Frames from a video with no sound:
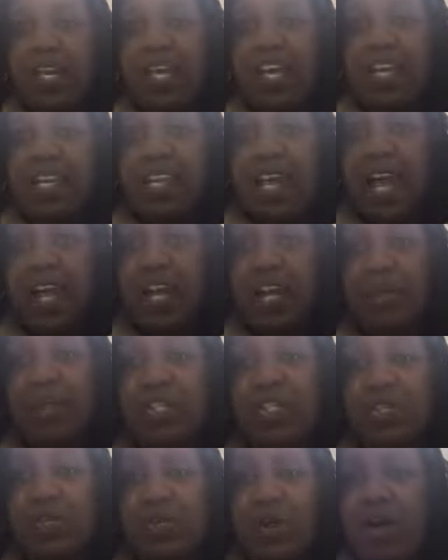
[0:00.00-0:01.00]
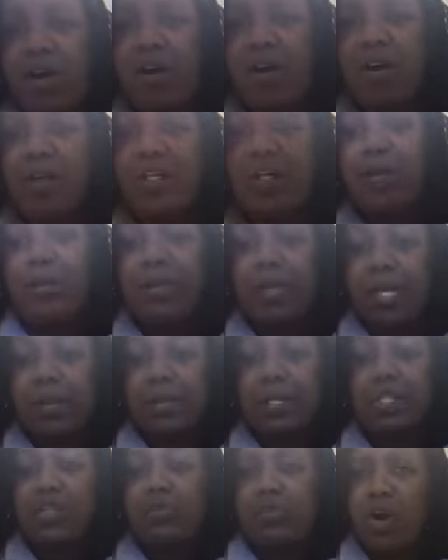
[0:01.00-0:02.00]
and not come at you hard? No, I'm going to
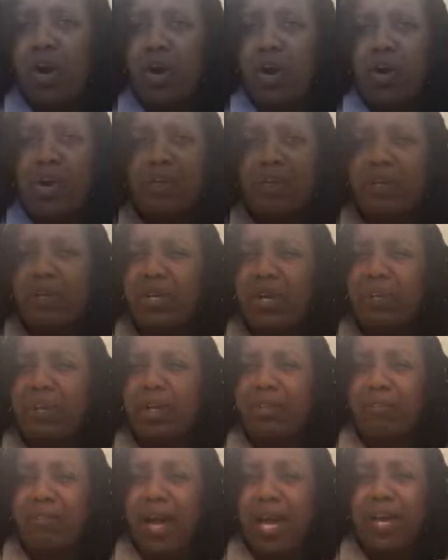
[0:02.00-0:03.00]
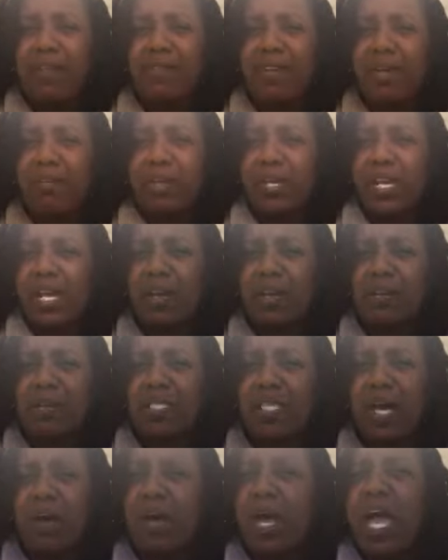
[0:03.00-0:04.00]
come at you hard if you come at my family
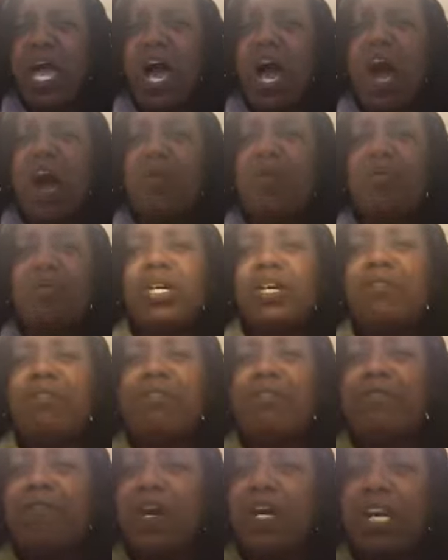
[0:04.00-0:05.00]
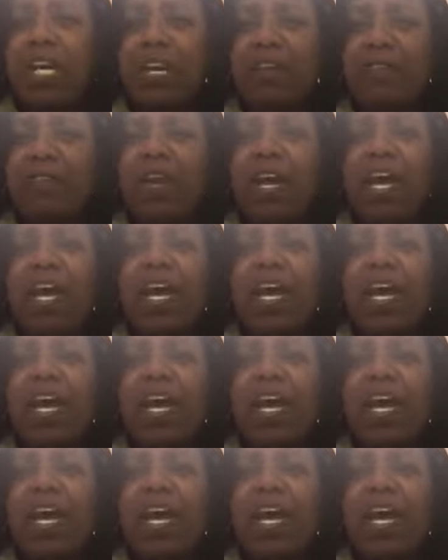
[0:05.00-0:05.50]
dynamics hard. I don't give a fuck if